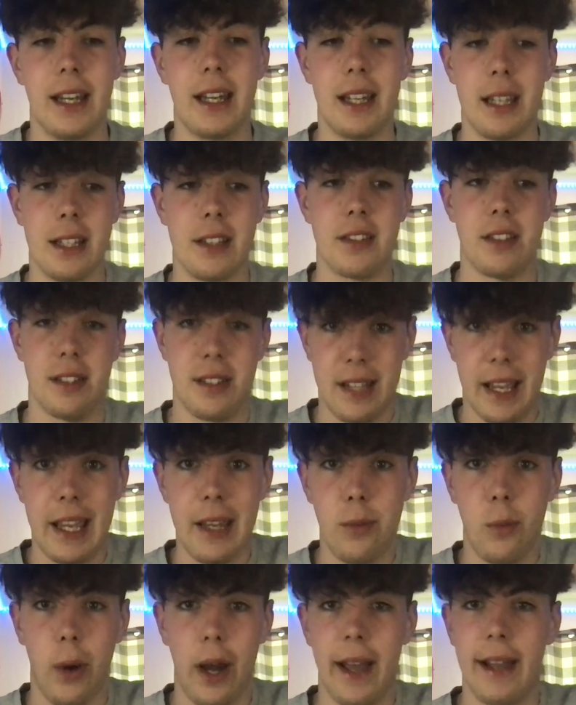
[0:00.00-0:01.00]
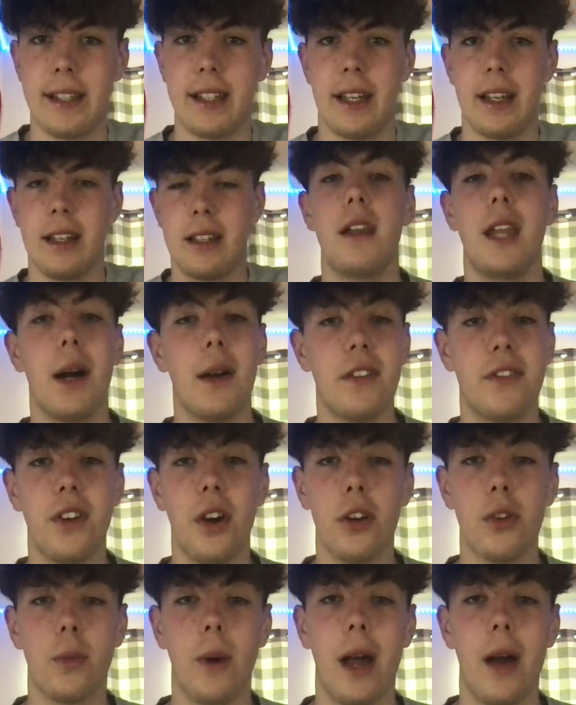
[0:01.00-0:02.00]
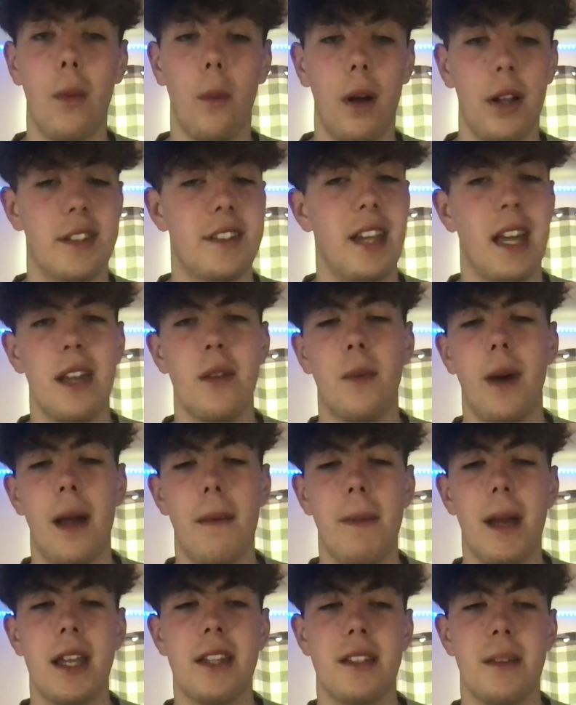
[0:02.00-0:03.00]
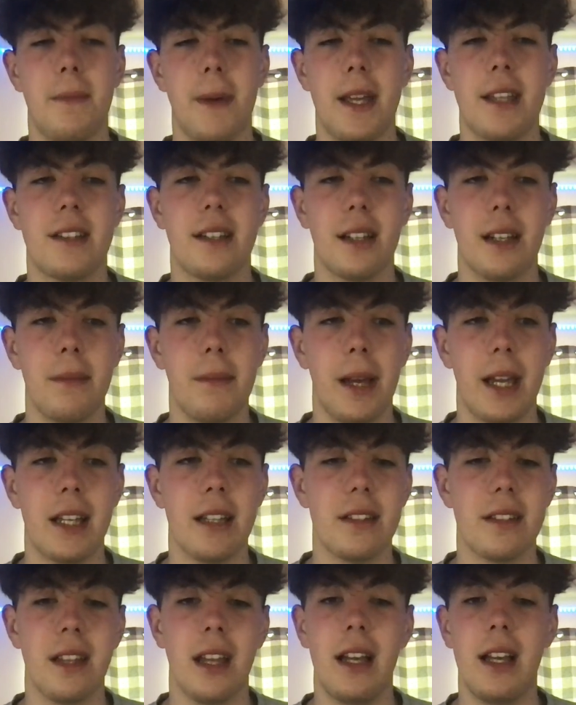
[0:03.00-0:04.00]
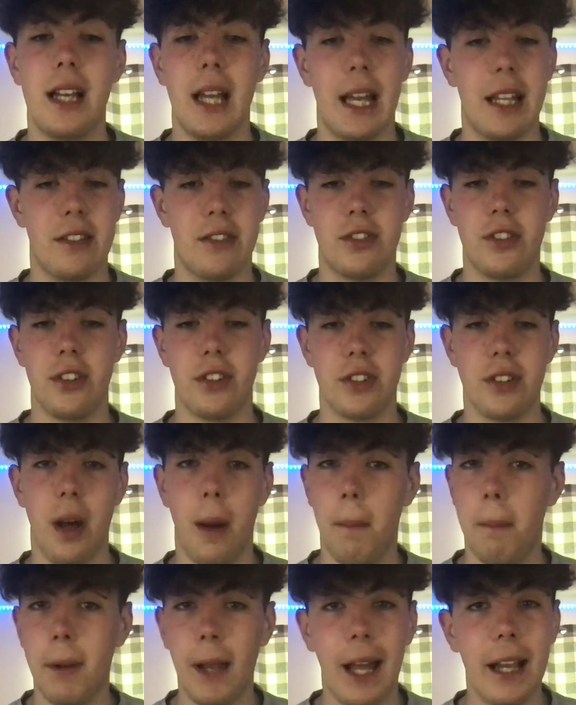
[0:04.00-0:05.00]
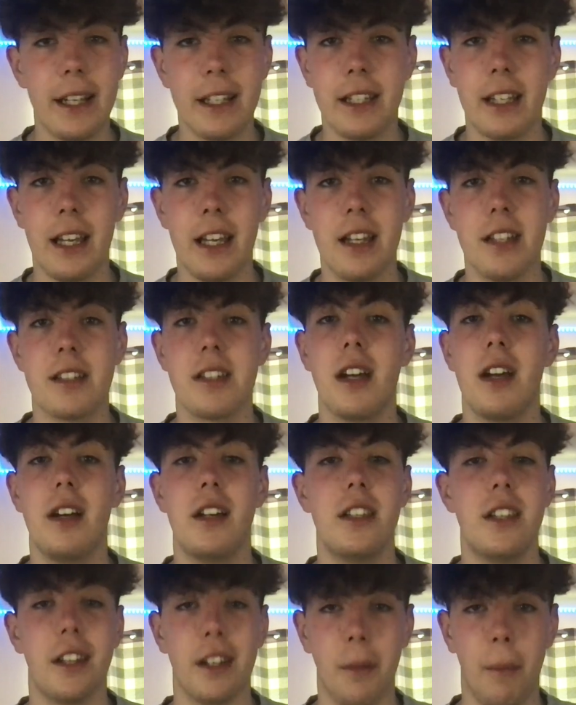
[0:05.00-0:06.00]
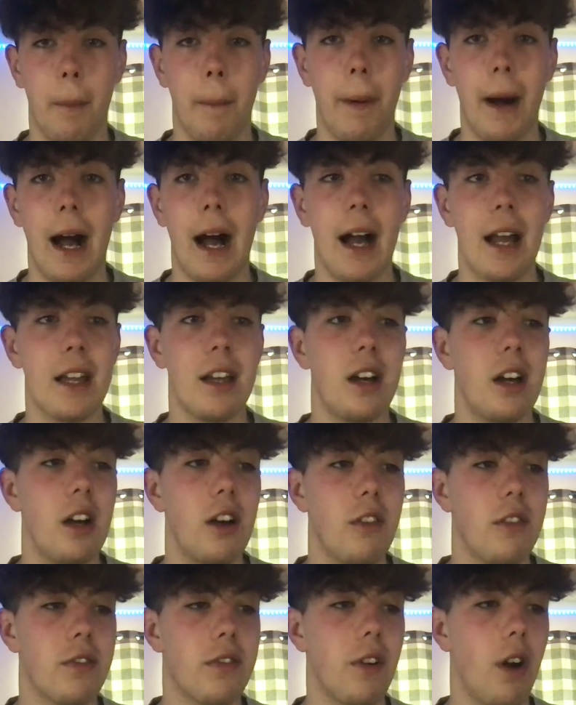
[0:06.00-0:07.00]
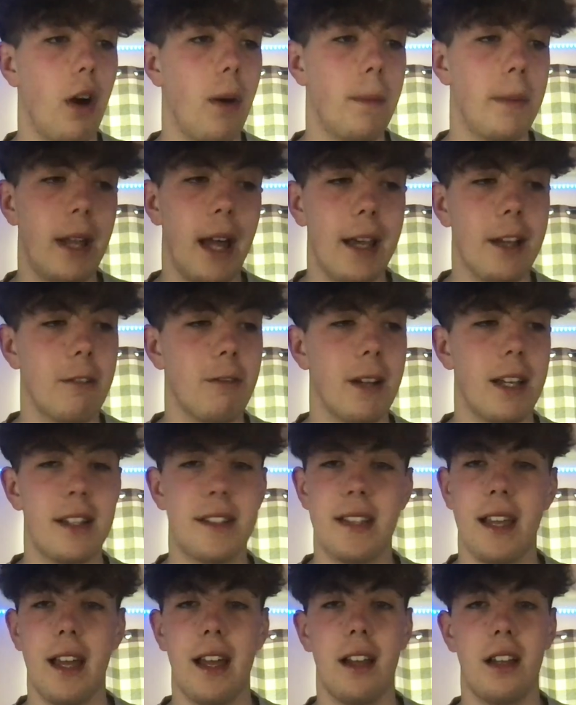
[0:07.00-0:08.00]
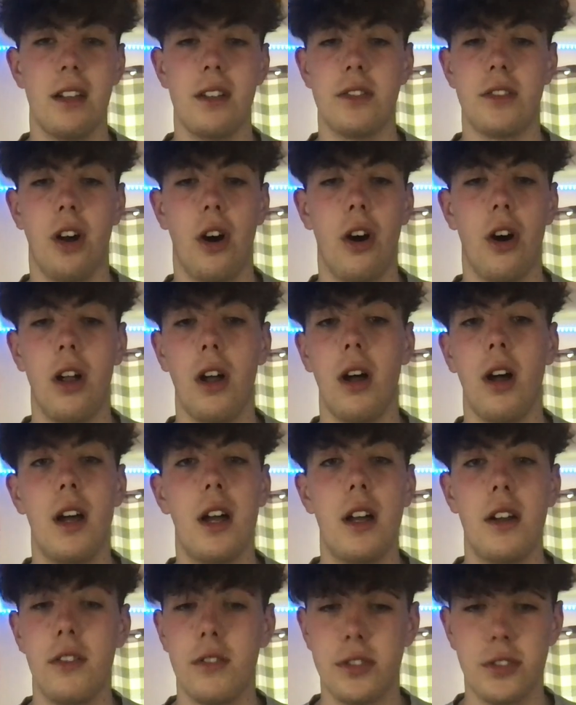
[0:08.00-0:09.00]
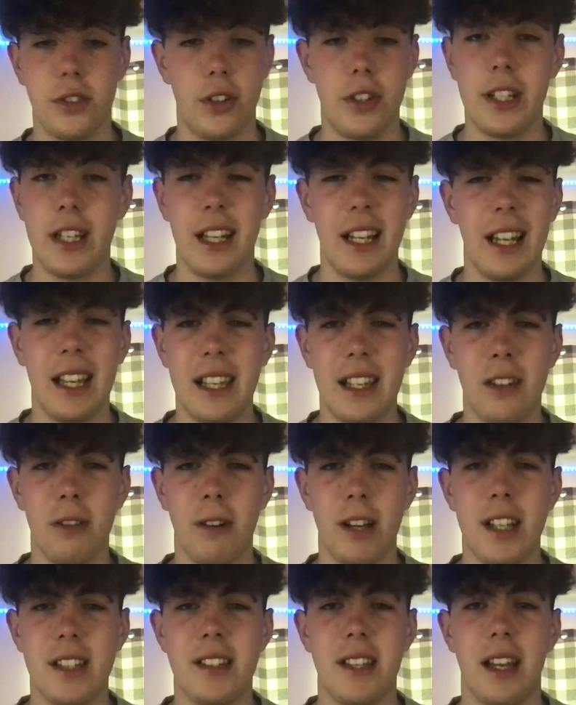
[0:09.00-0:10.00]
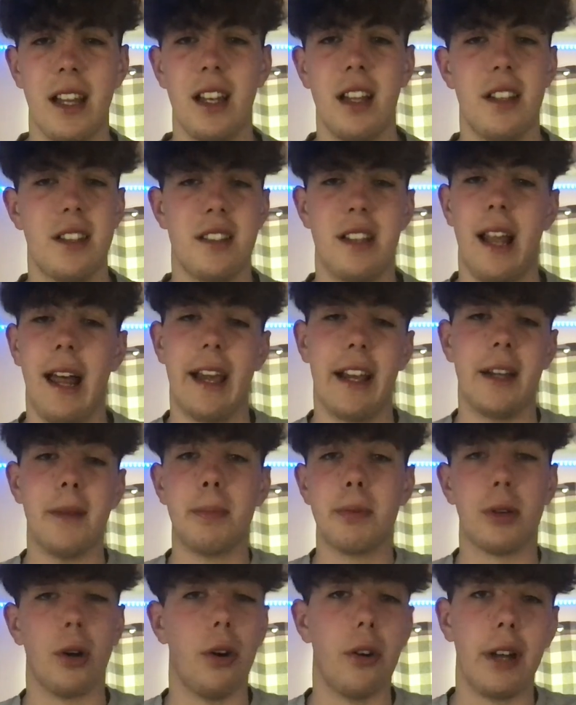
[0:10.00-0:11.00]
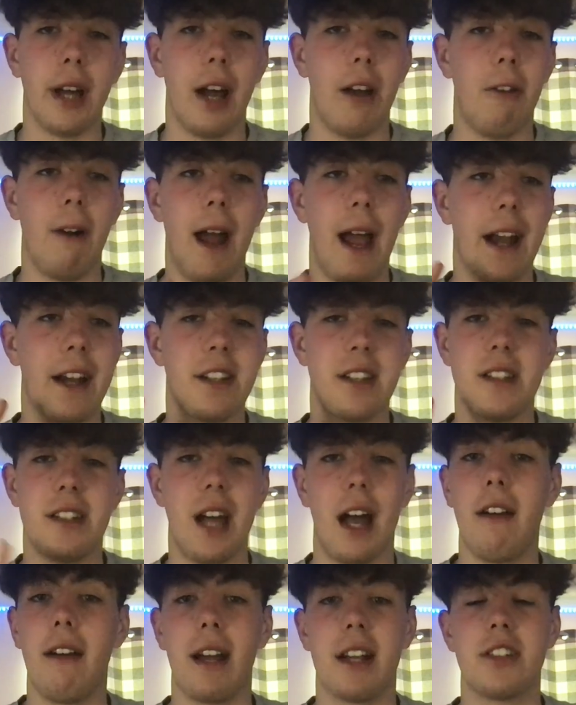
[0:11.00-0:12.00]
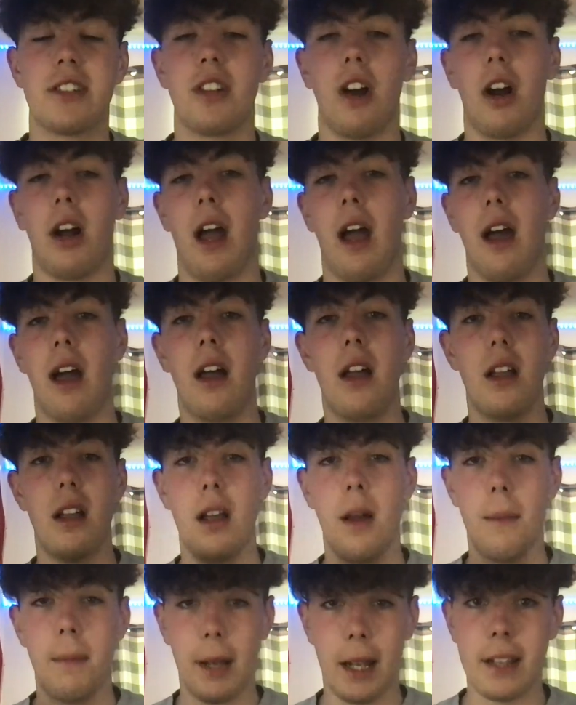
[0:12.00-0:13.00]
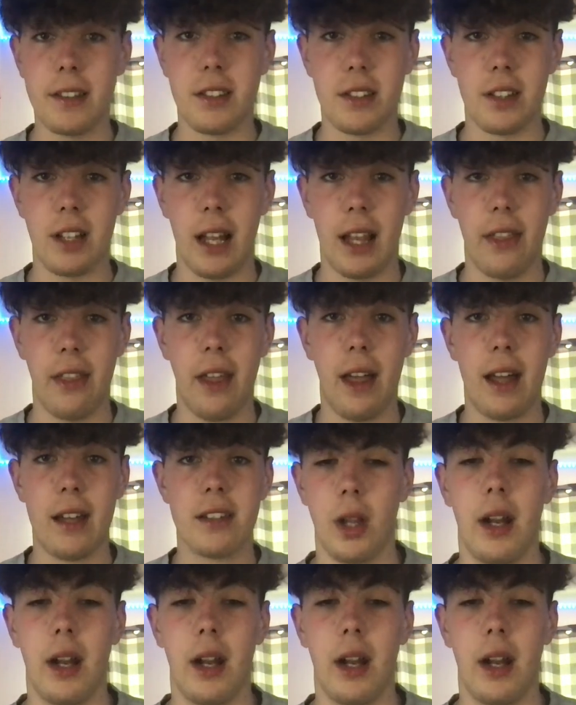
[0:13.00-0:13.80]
It is a teamwear kit. Now, if you're unaware what teamwear means, it basically means it's just a blank kit you can buy from Nike retailers or Sunday League retailers like Pro Direct, Direct Soccer, places like that.